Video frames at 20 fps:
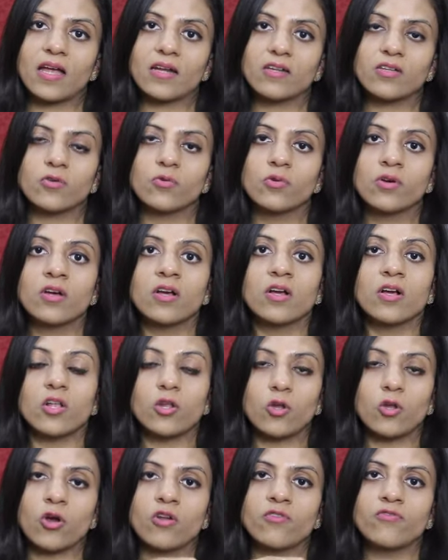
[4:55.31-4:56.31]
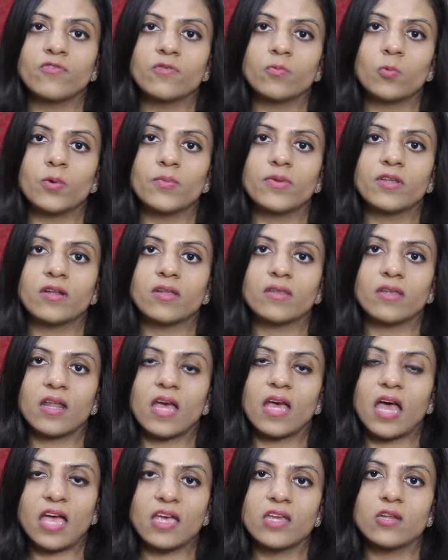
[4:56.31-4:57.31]
And you, a lot of the women
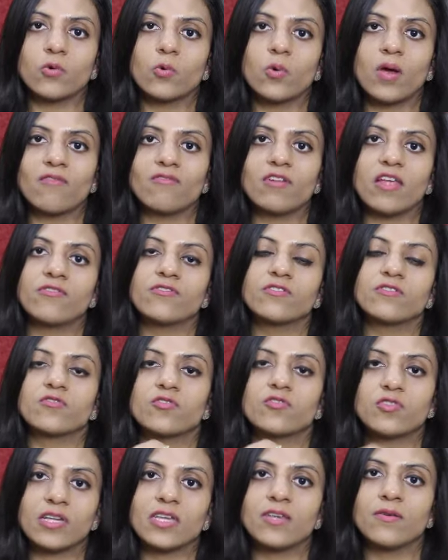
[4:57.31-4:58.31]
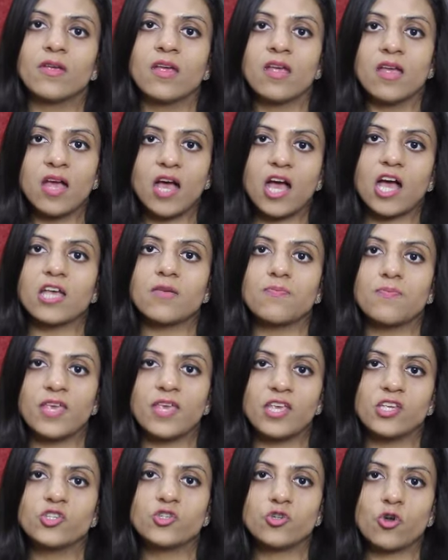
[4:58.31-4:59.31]
that I know have left really
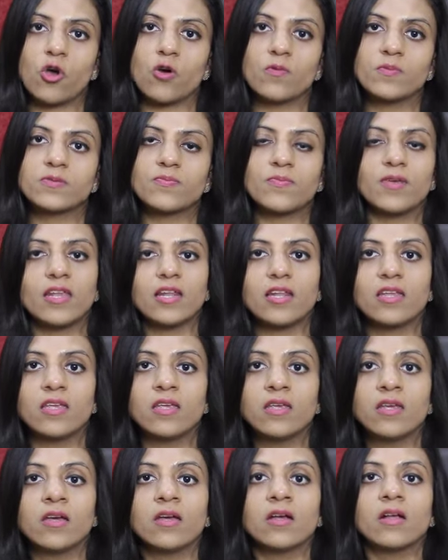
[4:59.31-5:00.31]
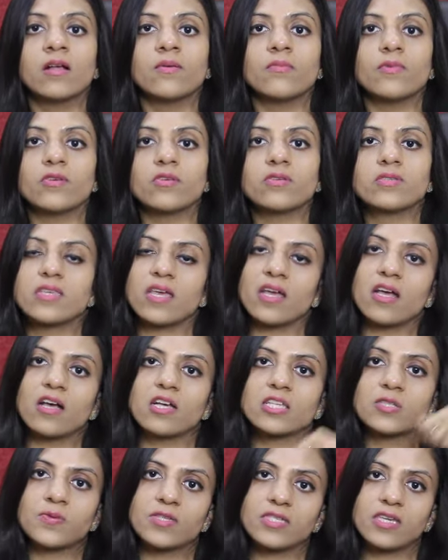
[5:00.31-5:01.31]
high-paying jobs, mainly because their
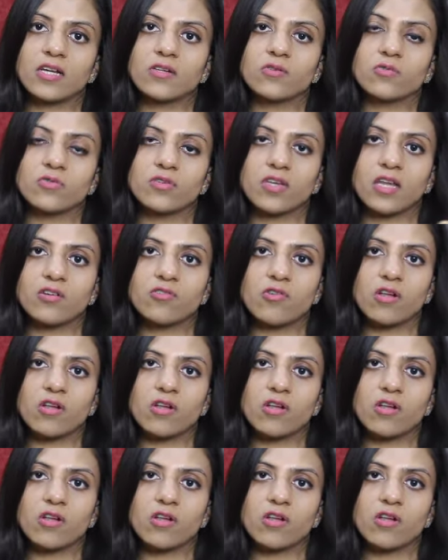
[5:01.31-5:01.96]
husbands had to get